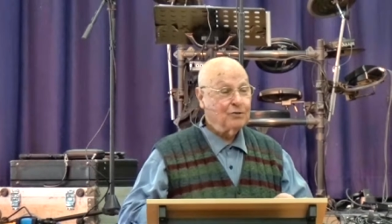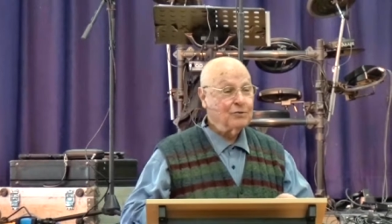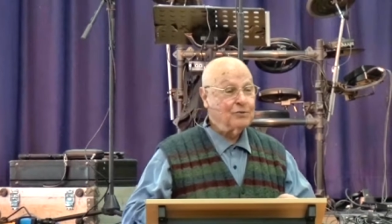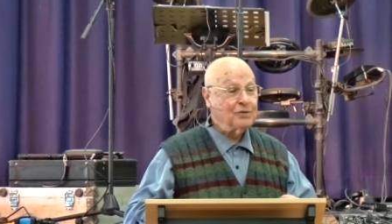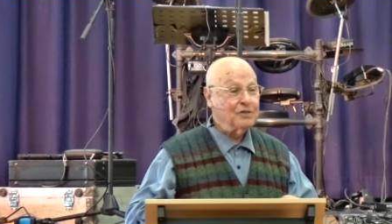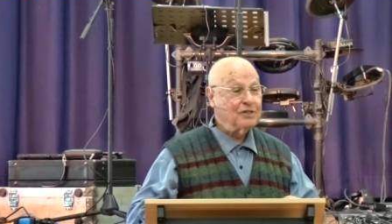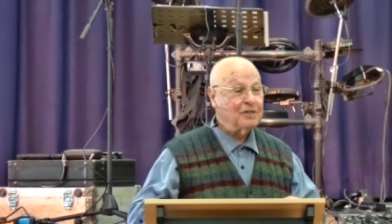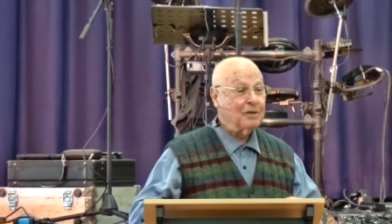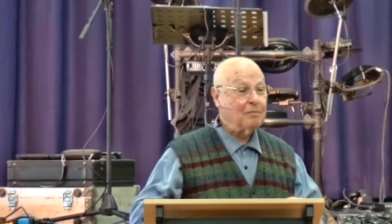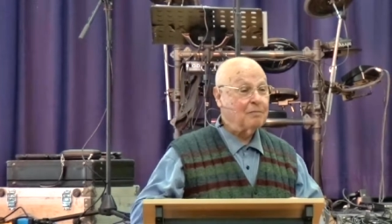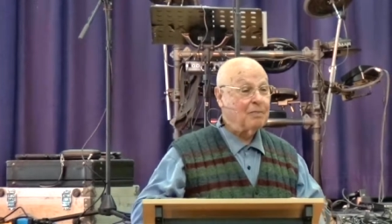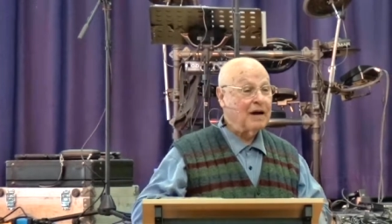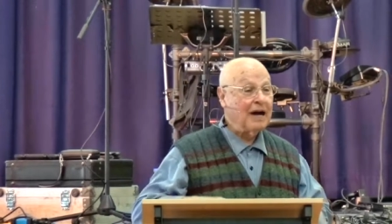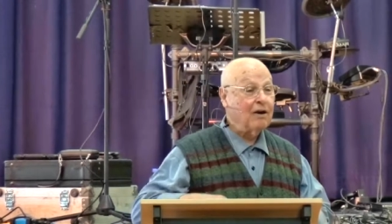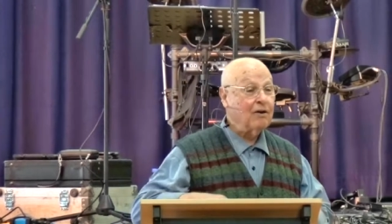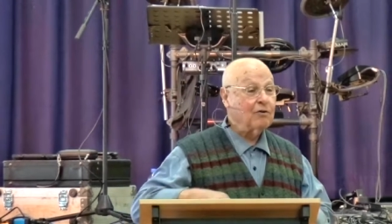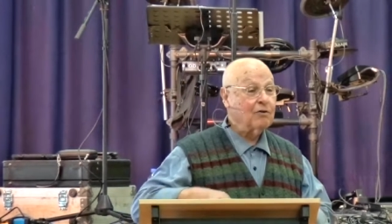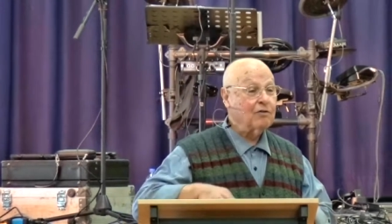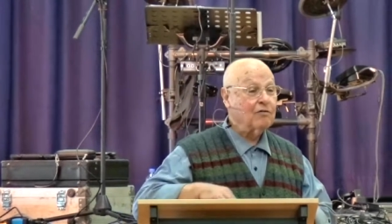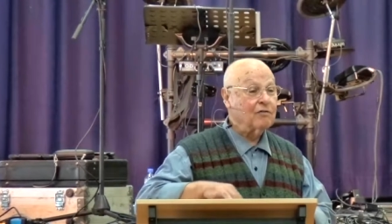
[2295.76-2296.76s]
to see the
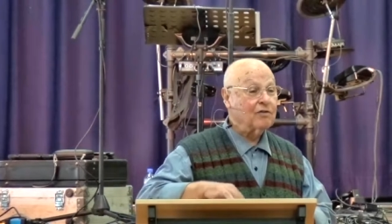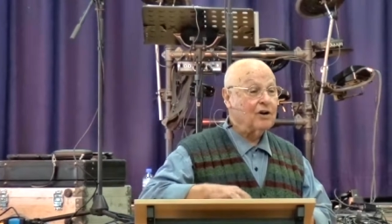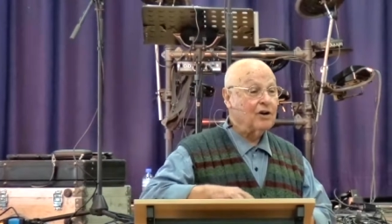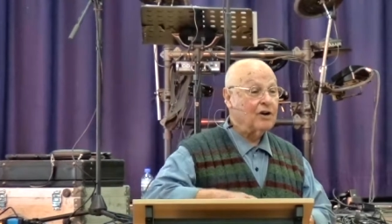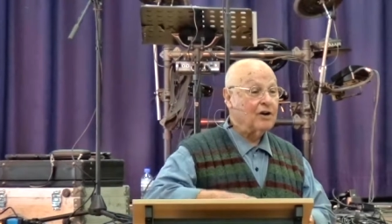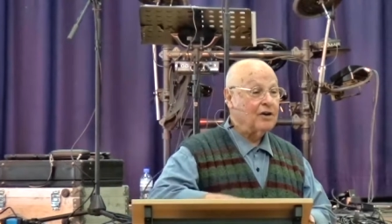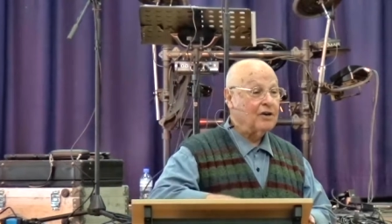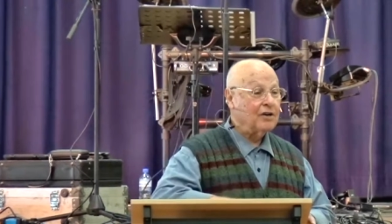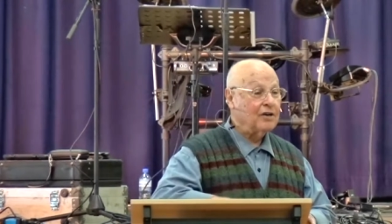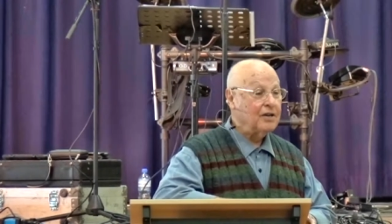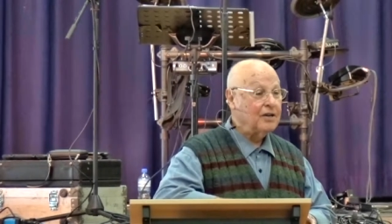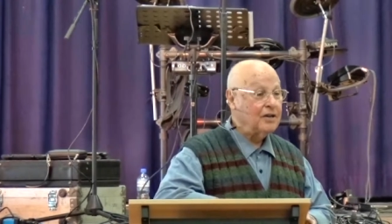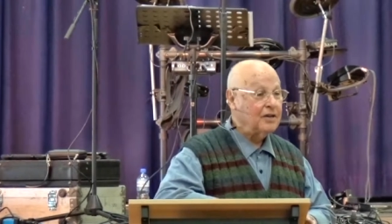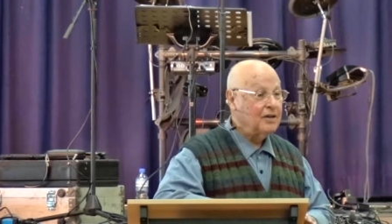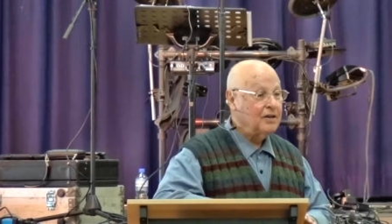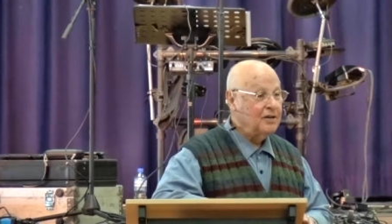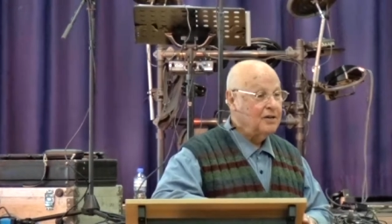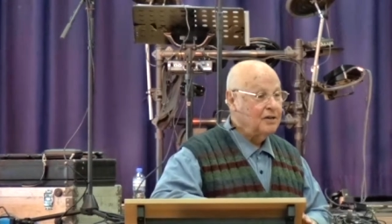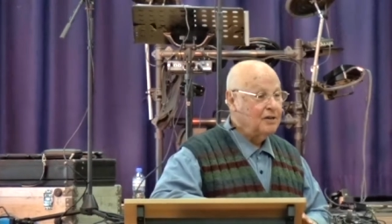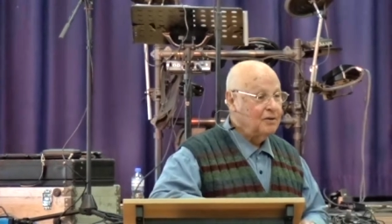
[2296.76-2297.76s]
power of God
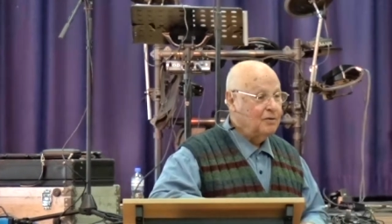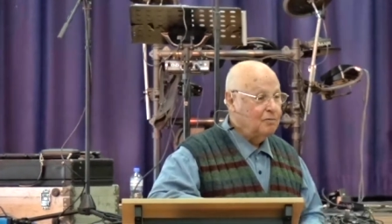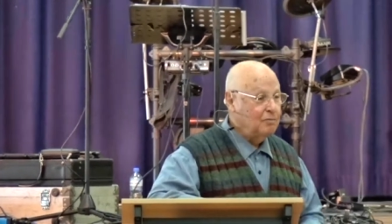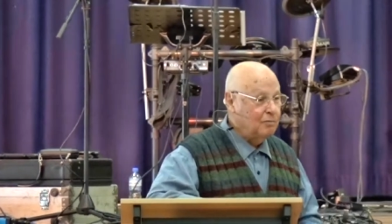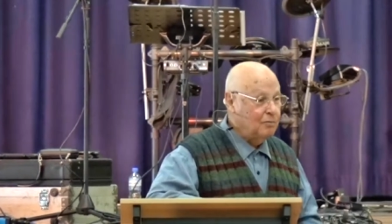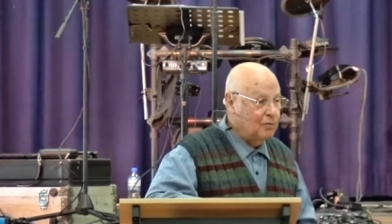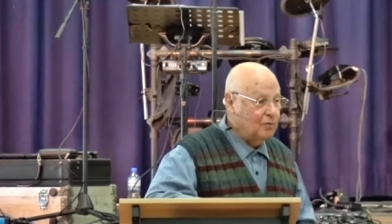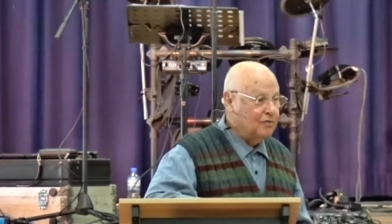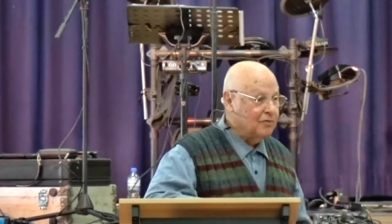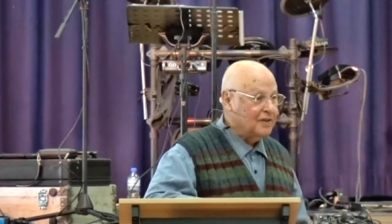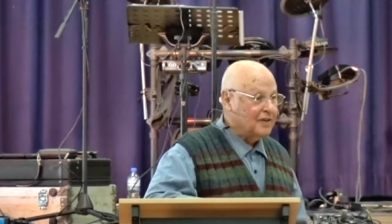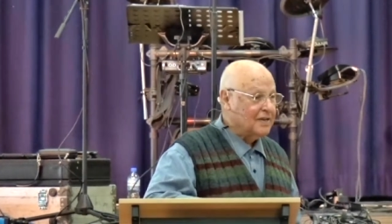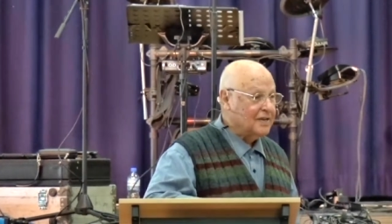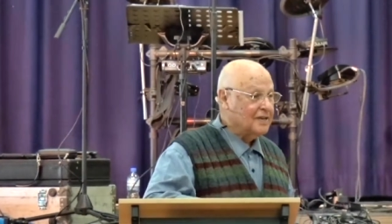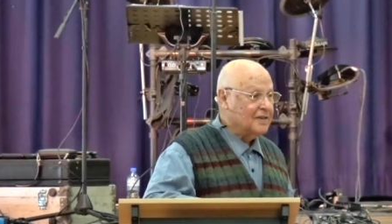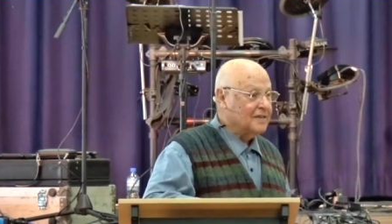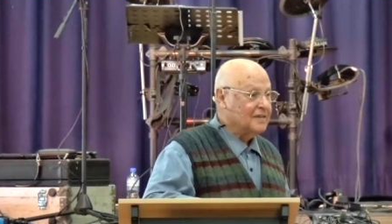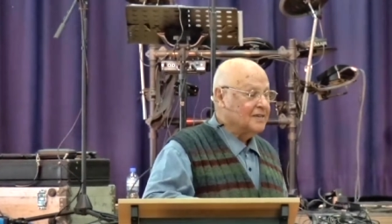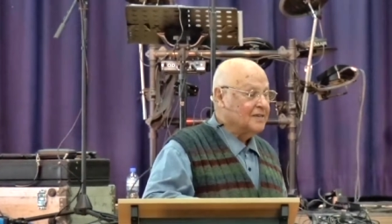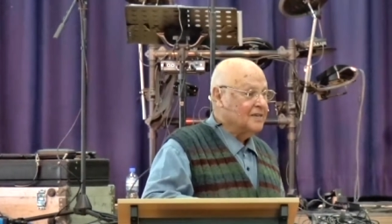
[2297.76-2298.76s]

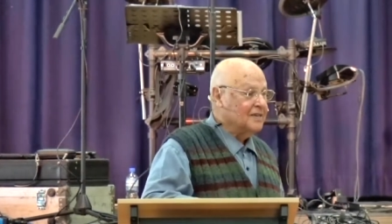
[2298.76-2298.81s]
moving,